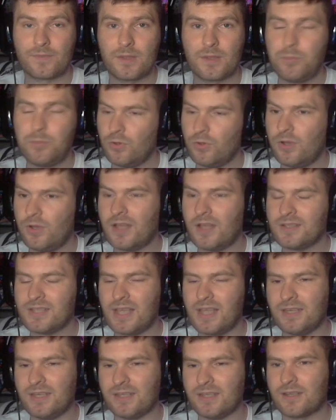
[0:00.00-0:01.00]
Pun not
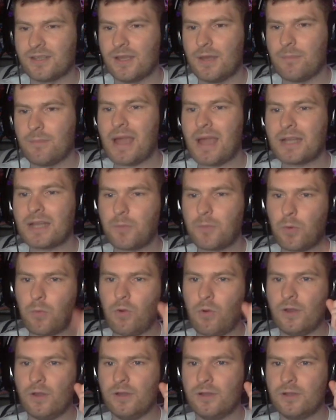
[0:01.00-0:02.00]
intended. Pack number
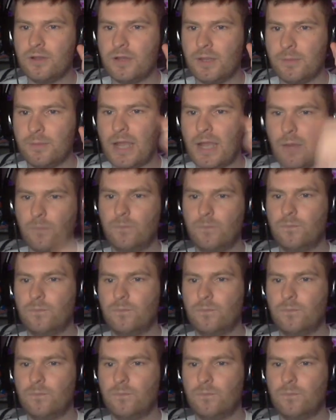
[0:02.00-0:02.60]
one. Here we go.